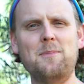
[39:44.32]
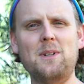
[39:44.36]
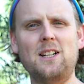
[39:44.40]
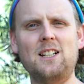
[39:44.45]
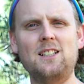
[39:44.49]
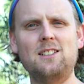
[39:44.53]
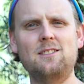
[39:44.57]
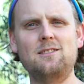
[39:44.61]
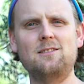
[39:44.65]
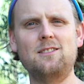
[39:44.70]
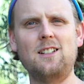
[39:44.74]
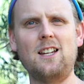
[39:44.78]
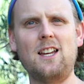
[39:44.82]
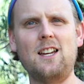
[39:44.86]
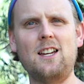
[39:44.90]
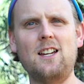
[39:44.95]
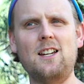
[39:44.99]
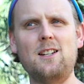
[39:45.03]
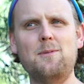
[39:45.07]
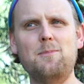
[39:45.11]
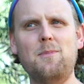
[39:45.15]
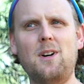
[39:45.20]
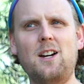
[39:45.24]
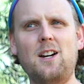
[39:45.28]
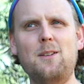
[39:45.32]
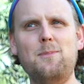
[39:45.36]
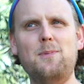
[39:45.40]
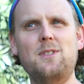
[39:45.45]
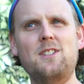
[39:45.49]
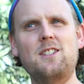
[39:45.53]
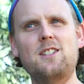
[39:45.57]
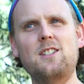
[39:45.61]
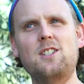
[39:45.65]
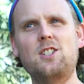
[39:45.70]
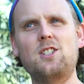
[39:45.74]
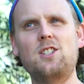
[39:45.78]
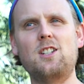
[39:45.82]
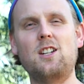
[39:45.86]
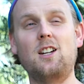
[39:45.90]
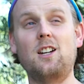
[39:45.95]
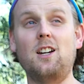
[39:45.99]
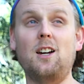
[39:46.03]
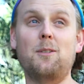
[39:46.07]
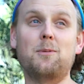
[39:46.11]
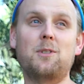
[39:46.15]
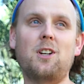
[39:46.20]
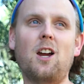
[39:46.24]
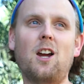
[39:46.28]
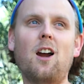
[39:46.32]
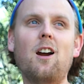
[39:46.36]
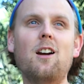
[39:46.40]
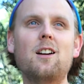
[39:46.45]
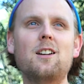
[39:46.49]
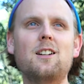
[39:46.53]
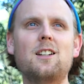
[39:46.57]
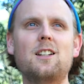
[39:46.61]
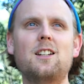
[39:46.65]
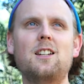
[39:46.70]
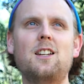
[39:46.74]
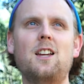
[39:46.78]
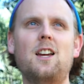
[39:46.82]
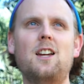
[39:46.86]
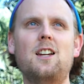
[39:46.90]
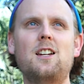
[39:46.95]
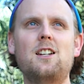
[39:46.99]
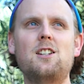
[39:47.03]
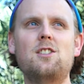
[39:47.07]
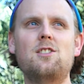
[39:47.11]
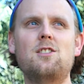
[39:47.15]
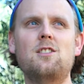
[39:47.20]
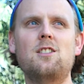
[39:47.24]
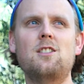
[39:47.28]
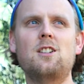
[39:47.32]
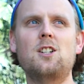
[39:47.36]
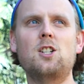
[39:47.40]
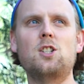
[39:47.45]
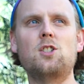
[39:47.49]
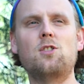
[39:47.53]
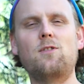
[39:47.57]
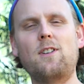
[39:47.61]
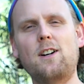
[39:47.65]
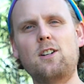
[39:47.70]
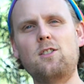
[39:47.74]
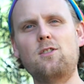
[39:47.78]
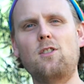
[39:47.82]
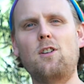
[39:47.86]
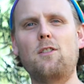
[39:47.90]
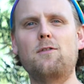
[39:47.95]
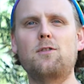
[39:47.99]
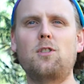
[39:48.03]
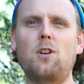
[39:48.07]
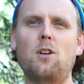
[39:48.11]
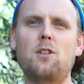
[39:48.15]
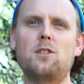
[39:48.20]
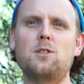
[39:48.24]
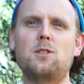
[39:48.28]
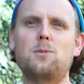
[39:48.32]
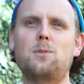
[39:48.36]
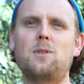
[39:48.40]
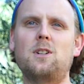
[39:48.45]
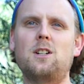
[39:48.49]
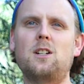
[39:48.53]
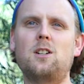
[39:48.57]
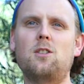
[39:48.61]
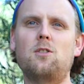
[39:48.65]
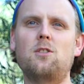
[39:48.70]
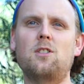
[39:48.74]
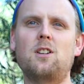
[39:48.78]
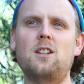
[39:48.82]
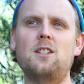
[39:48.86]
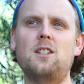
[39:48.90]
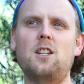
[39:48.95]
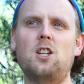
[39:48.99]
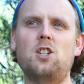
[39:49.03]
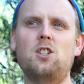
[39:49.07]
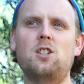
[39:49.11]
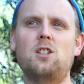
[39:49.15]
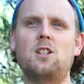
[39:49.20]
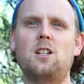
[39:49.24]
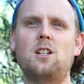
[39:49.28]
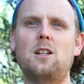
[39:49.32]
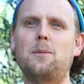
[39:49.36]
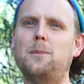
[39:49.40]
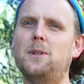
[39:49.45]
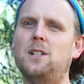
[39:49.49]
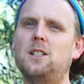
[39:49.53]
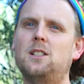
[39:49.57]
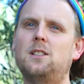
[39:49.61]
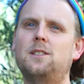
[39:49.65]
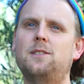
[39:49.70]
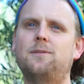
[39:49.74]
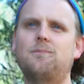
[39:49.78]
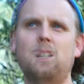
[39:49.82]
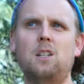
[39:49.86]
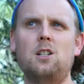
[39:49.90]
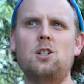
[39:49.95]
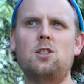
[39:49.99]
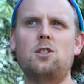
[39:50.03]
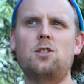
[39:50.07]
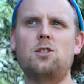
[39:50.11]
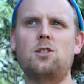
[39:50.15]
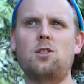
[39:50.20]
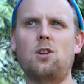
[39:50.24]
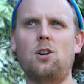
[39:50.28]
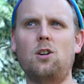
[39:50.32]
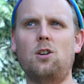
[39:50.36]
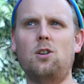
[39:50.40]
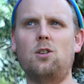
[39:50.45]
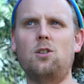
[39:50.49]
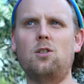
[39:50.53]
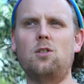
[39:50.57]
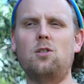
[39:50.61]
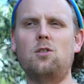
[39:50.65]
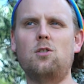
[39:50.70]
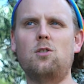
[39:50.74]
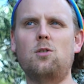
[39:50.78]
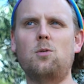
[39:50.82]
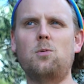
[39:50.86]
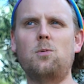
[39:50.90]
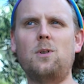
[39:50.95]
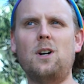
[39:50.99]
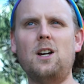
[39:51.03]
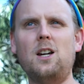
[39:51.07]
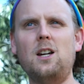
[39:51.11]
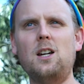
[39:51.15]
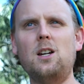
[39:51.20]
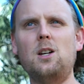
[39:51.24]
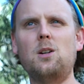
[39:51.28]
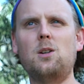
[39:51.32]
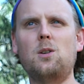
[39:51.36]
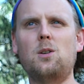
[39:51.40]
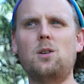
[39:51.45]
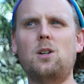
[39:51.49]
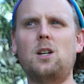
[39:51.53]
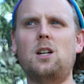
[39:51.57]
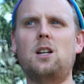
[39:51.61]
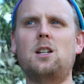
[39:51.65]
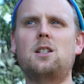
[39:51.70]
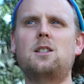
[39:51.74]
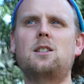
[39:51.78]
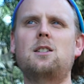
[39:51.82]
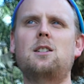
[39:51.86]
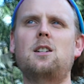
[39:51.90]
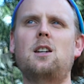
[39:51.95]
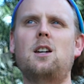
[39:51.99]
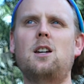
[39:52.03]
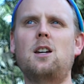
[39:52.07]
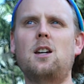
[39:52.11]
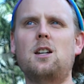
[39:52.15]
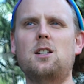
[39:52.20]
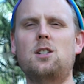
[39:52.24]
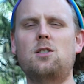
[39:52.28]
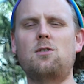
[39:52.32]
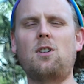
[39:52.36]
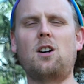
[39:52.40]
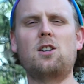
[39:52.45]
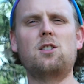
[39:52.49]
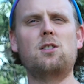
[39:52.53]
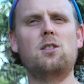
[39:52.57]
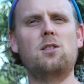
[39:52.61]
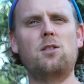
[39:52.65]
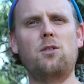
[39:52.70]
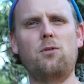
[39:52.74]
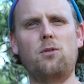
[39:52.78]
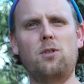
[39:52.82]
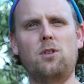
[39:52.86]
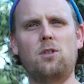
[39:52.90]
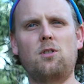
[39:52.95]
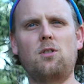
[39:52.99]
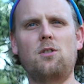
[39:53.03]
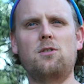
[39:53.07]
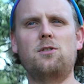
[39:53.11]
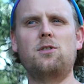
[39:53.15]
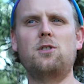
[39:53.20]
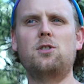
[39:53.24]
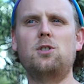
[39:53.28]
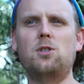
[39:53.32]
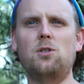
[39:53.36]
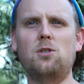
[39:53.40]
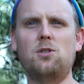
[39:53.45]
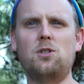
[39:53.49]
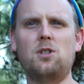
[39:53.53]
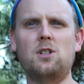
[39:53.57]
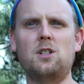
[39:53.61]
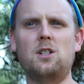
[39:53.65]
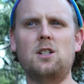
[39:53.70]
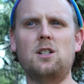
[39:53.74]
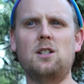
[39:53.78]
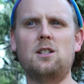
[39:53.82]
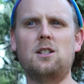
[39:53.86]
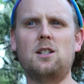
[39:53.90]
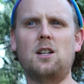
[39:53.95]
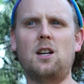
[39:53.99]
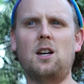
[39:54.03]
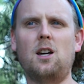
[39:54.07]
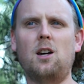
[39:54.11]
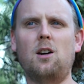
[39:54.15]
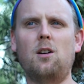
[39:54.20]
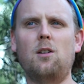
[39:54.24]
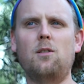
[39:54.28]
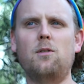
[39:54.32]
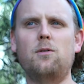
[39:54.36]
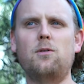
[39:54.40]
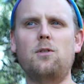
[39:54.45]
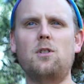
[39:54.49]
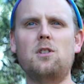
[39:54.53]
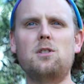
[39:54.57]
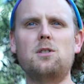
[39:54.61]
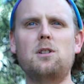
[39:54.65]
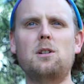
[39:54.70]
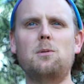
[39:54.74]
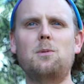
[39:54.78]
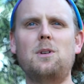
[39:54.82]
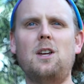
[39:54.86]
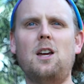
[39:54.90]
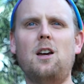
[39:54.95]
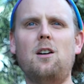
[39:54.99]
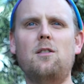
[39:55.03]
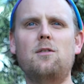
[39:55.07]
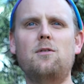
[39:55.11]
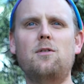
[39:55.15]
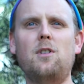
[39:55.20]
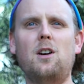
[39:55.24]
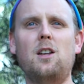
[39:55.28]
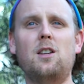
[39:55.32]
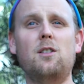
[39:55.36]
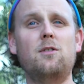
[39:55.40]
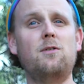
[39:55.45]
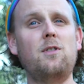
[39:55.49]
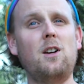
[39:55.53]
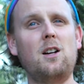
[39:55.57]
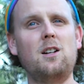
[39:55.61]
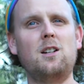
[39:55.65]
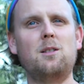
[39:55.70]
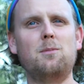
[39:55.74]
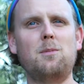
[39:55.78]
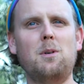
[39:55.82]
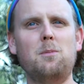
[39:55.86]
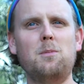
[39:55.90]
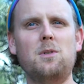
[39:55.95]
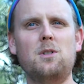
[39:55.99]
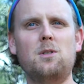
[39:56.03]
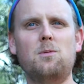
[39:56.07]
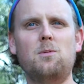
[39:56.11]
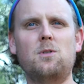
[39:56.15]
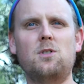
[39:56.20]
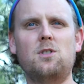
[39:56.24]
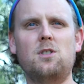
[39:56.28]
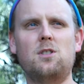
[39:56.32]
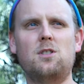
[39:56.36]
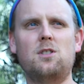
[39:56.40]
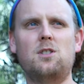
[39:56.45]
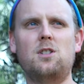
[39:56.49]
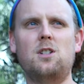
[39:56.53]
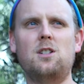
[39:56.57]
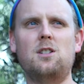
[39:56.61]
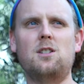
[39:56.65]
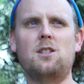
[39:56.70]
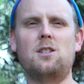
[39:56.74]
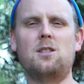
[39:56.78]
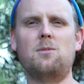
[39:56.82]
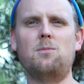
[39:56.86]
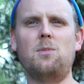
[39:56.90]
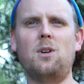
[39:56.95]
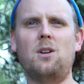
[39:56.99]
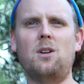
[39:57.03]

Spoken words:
Miller, and my position, I'm currently a director of God's Way Organization Limited. So the way it's structured through the constitution is, firstly, we have the founding members, which is Jesus and